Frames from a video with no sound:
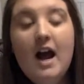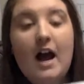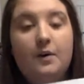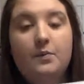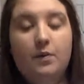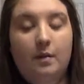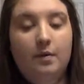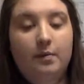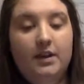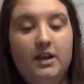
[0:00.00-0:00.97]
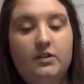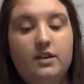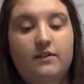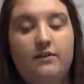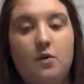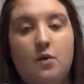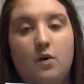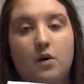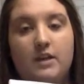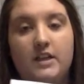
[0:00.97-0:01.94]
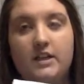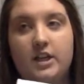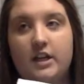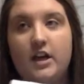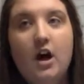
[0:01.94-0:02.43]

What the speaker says: I would probably use it for teaching